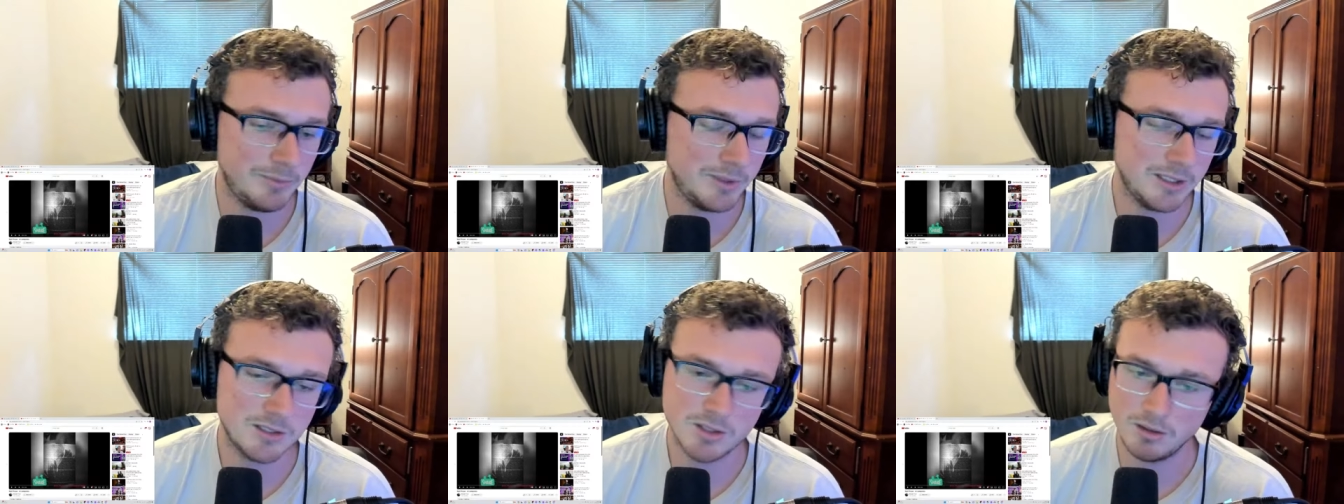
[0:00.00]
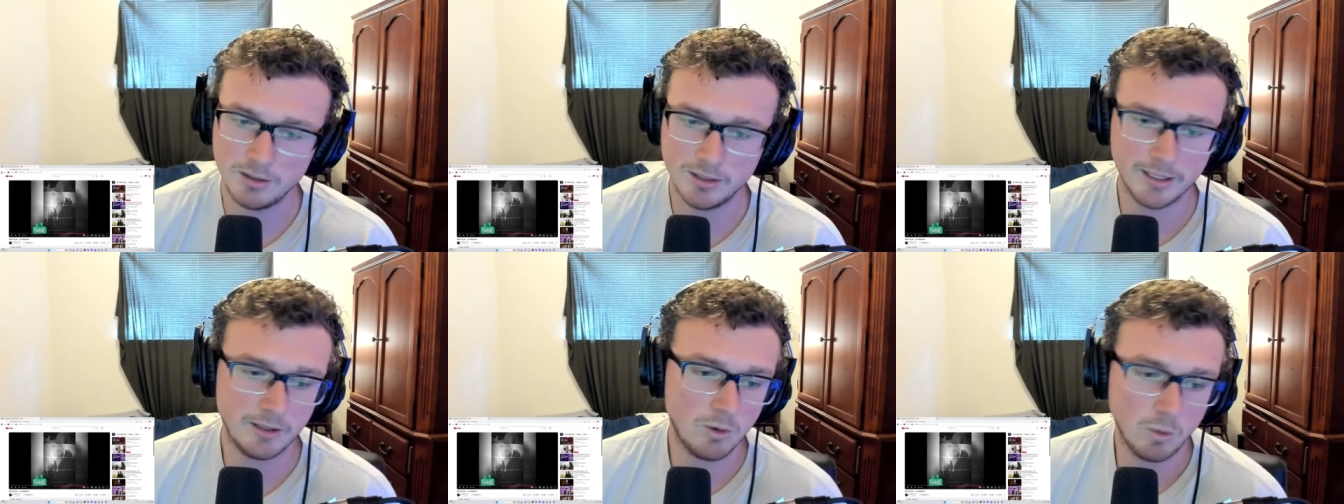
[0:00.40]
But it's all
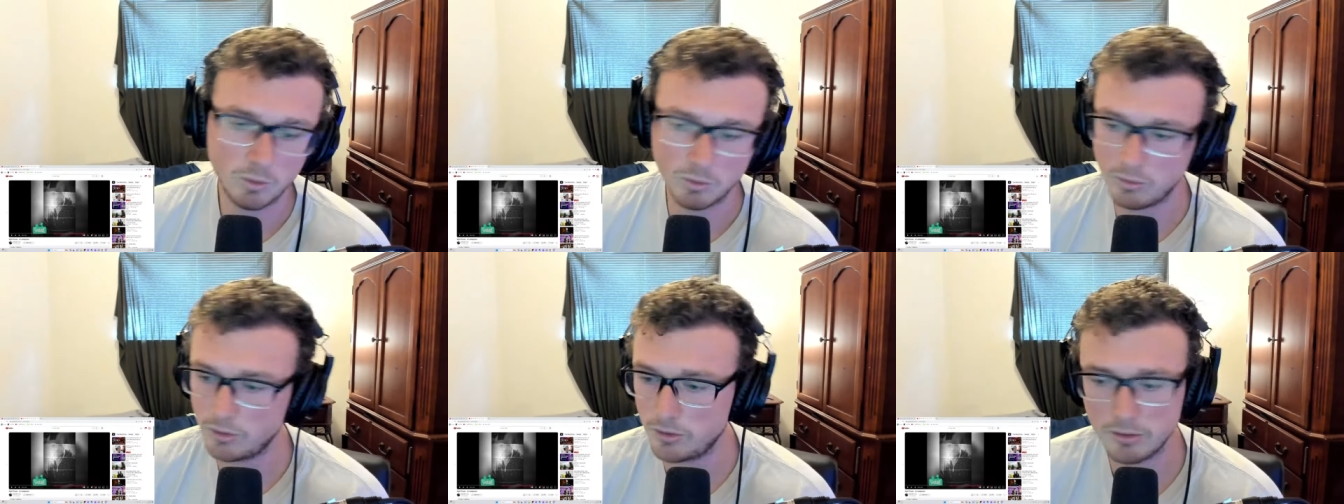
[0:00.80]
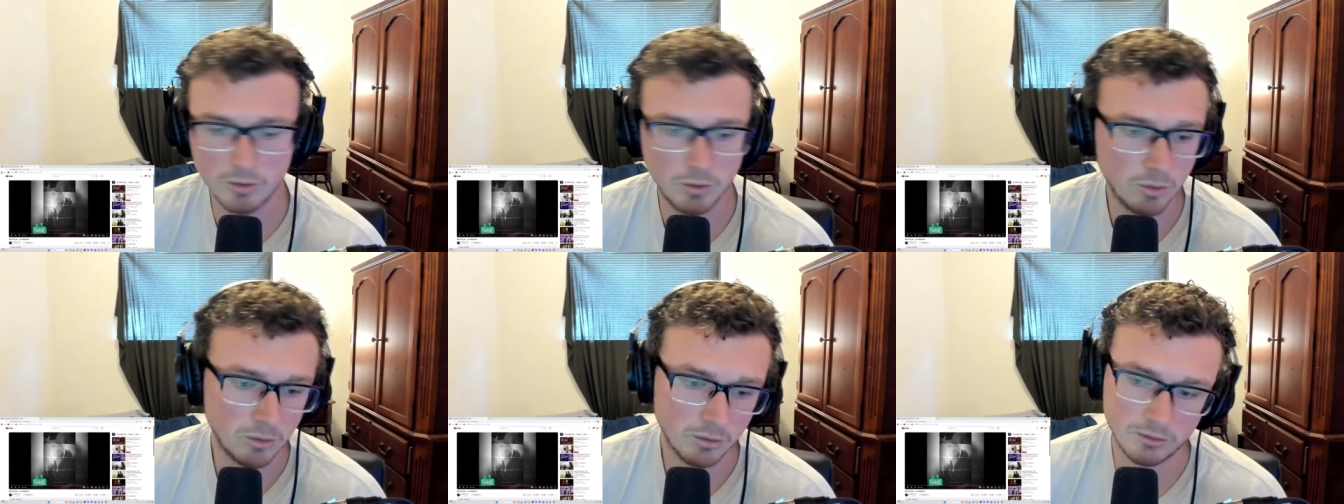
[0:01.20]
like horror
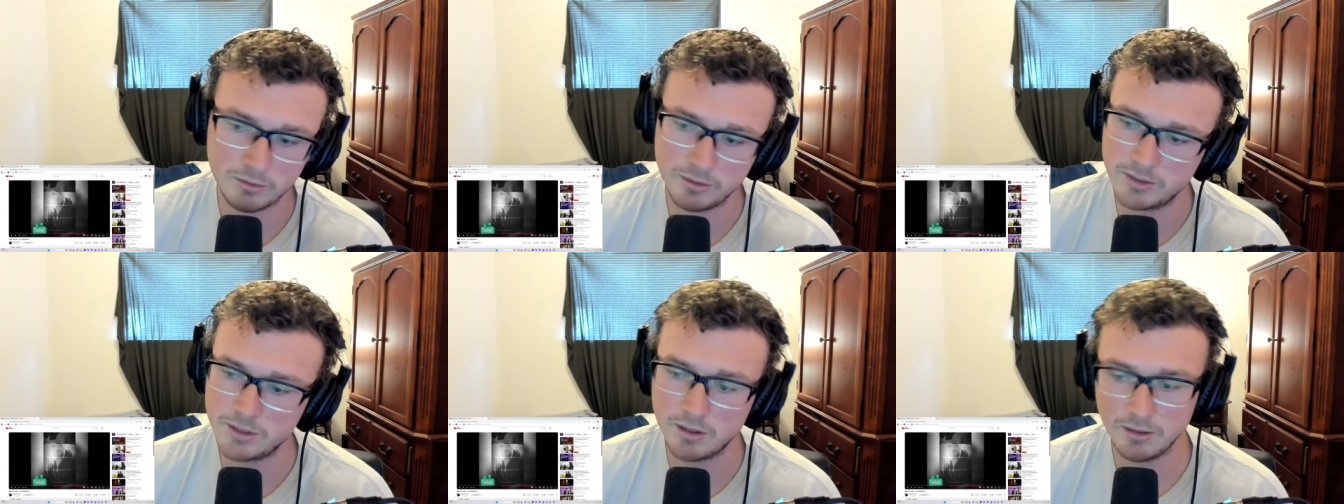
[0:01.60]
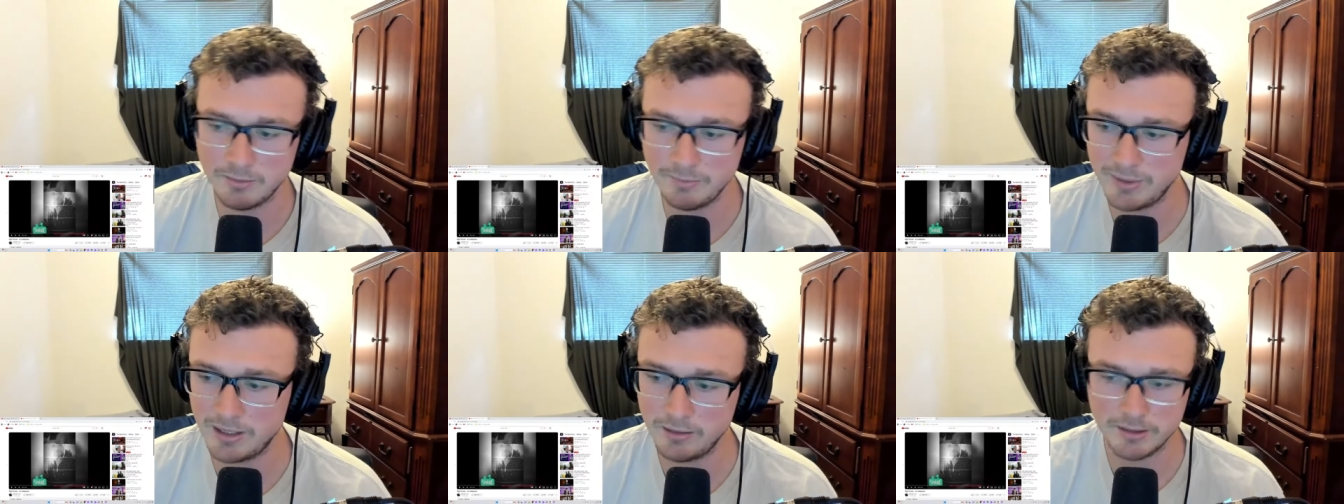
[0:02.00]
core. It's all
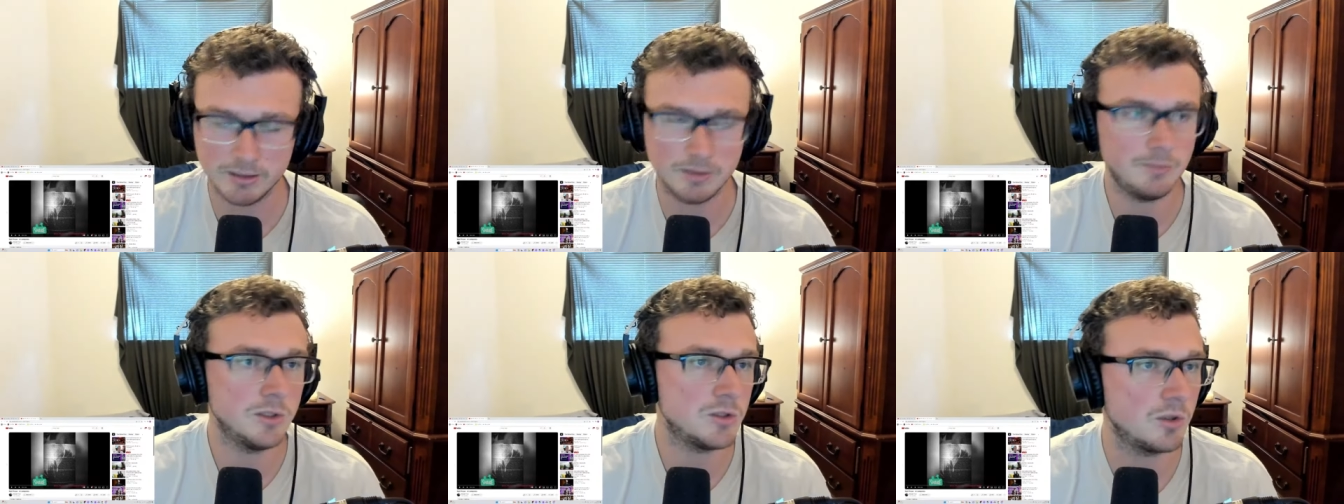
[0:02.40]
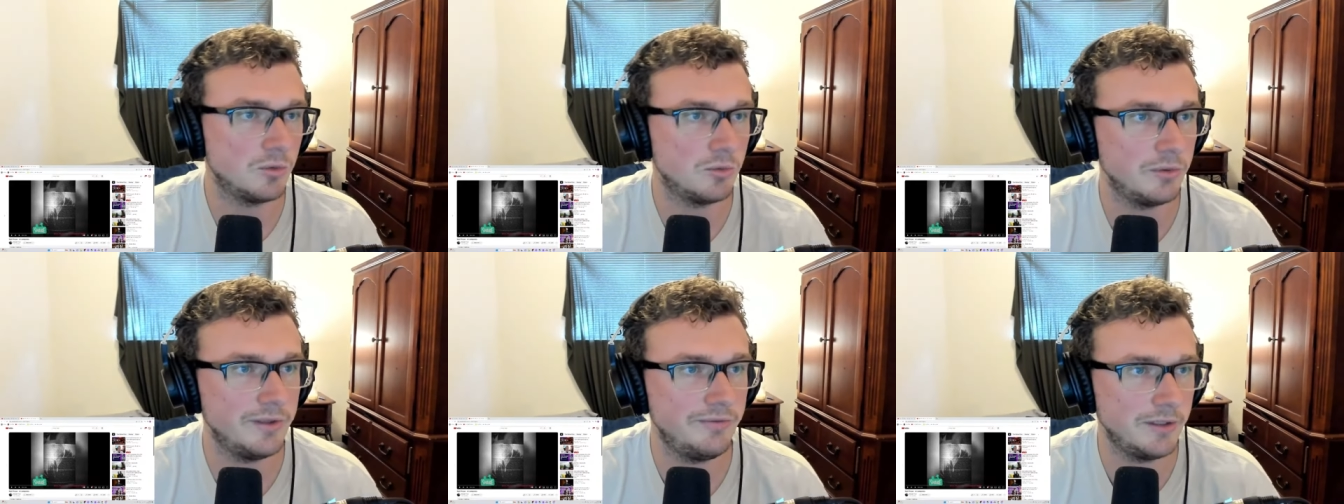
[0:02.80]
about like the most
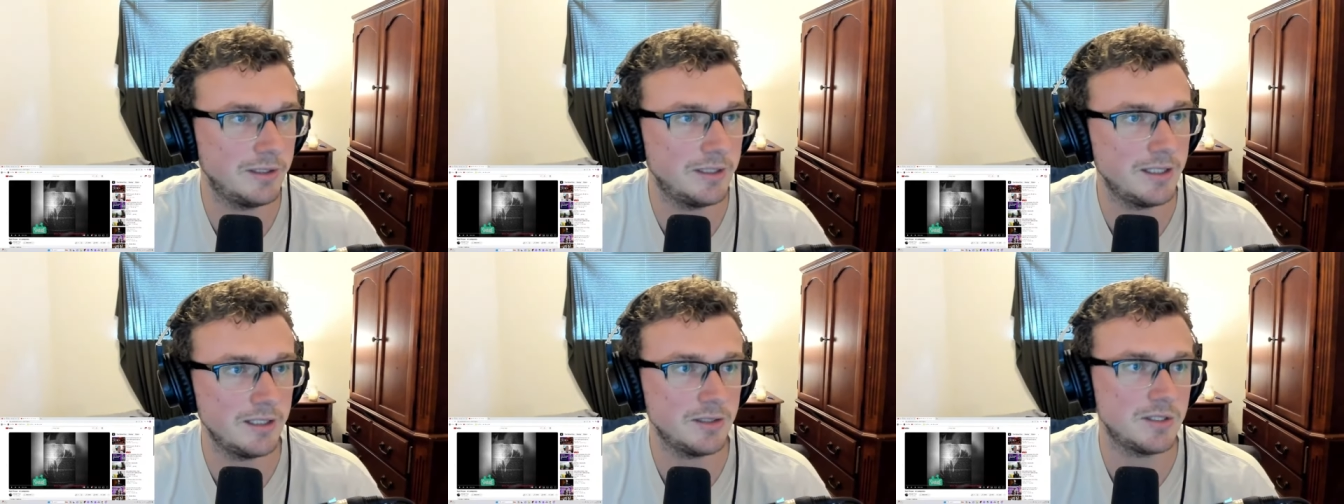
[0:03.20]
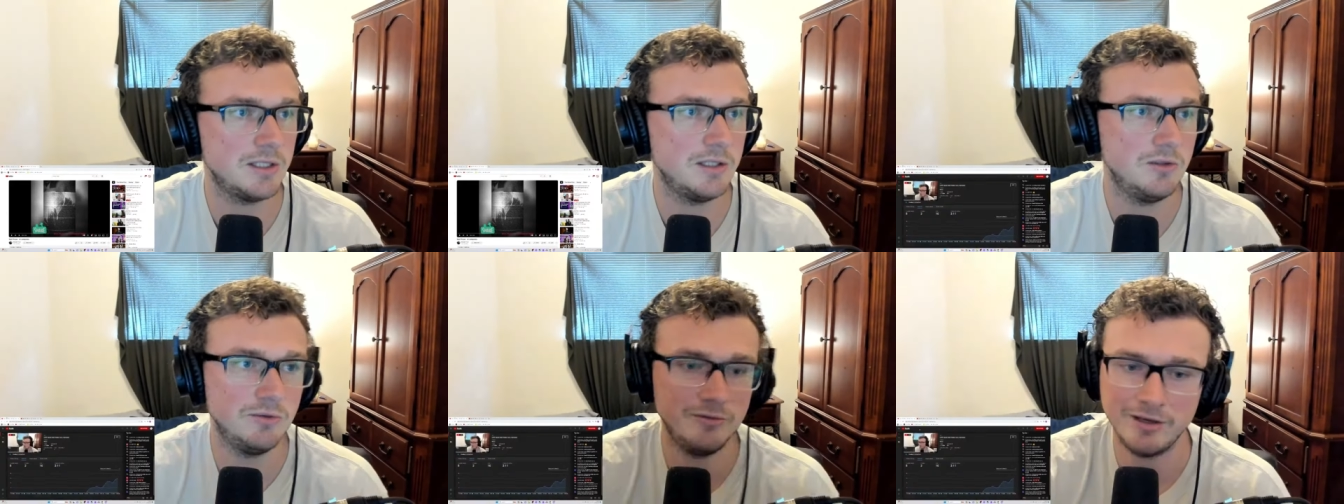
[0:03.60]
horrific things that
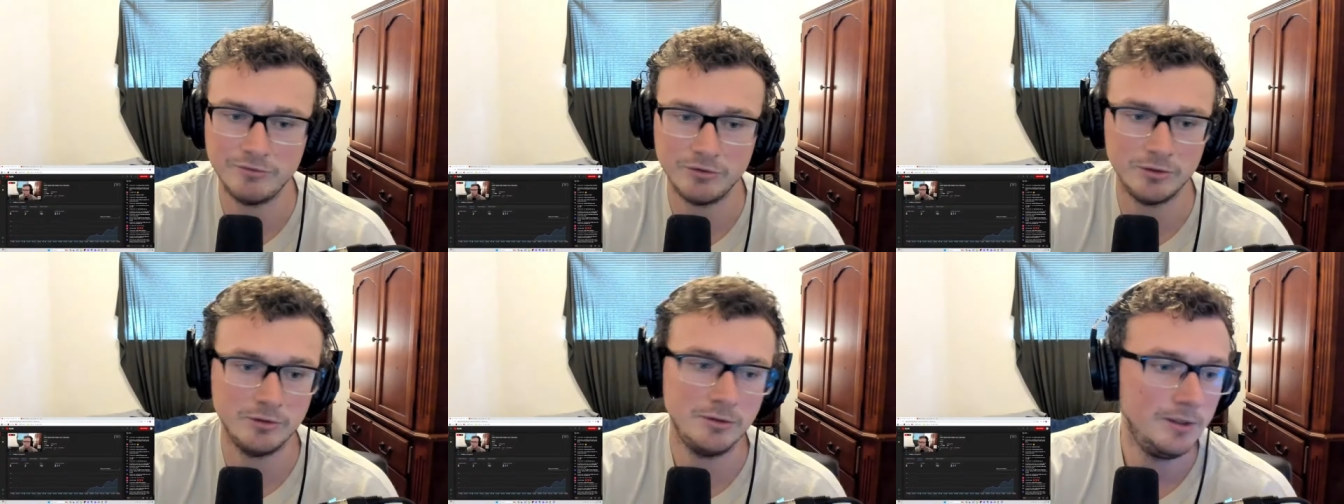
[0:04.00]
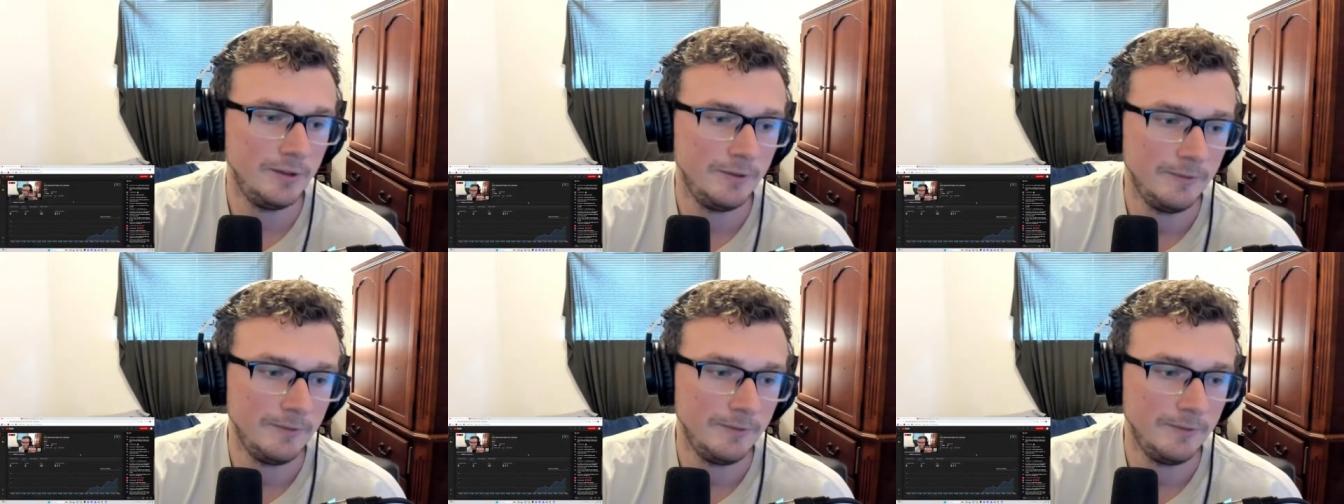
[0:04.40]
you've ever